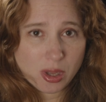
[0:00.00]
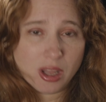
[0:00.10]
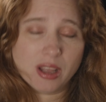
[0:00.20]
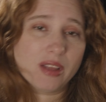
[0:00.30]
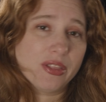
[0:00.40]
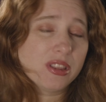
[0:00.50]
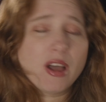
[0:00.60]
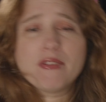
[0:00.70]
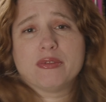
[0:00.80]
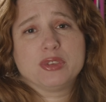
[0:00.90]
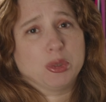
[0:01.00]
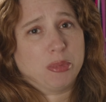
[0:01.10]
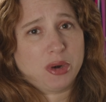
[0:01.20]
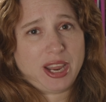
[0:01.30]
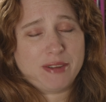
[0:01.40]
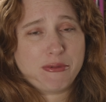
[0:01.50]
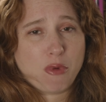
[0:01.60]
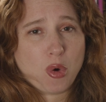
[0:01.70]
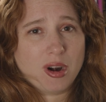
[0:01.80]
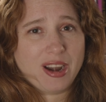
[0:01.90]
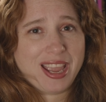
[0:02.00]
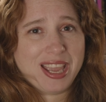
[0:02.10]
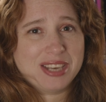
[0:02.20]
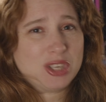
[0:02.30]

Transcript: the love of Super 8 for a